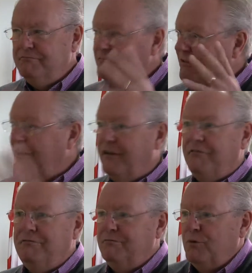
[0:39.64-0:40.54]

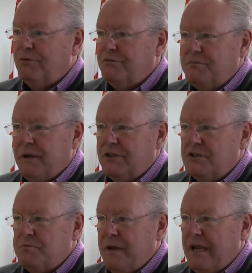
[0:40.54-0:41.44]
thinking with respect to
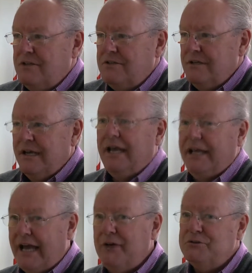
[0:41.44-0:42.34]
space, and a
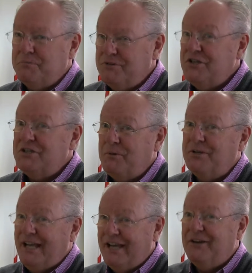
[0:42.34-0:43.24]
guy who's just about
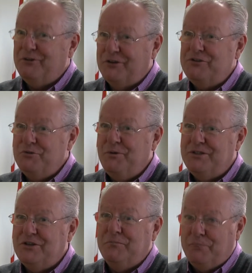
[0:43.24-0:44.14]
to head out on 2
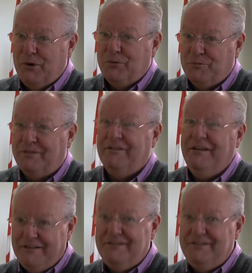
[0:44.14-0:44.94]
weeks on a boat with,